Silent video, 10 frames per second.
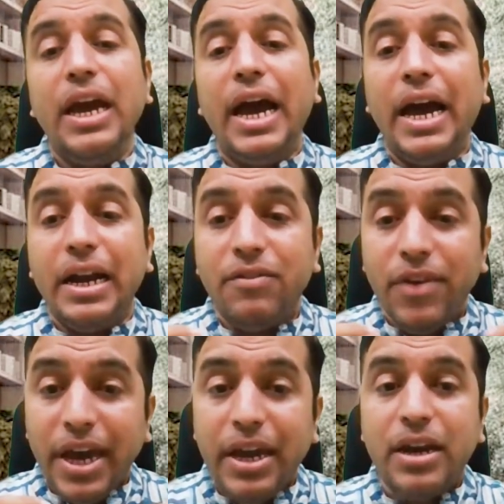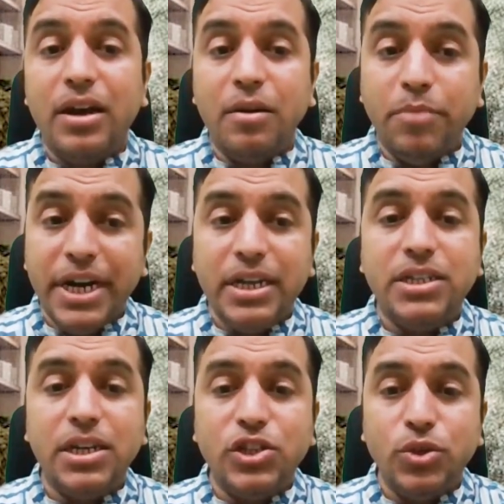and where
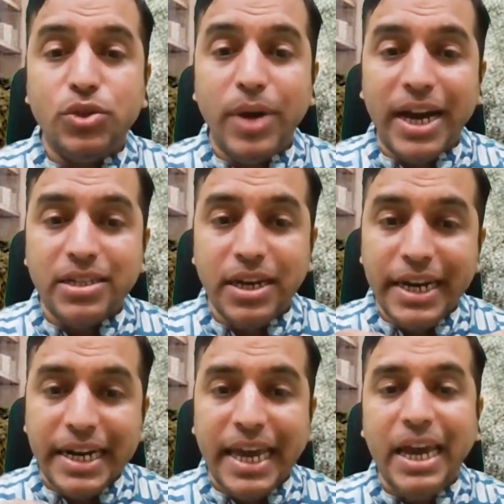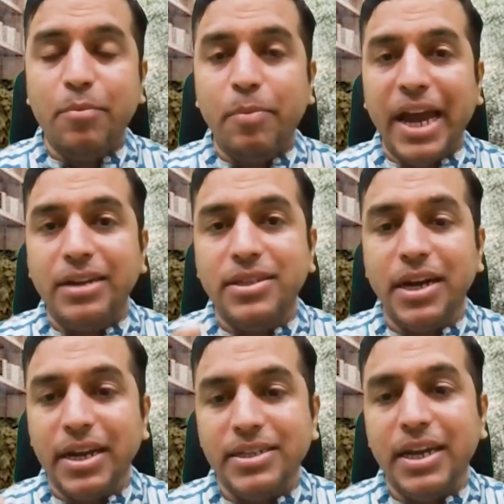Britishers used to actually take plans
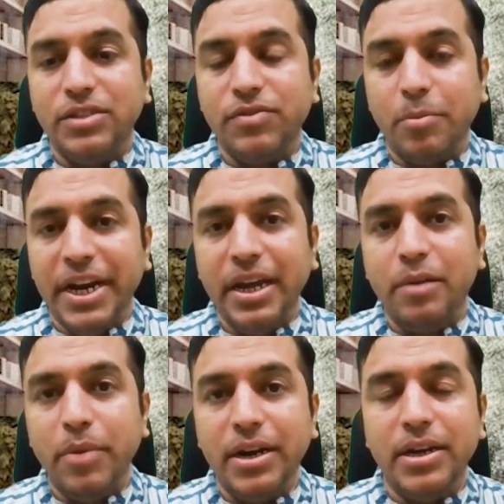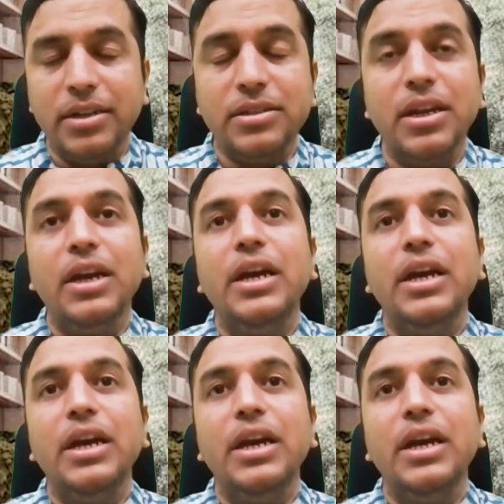and designs from Indian builders,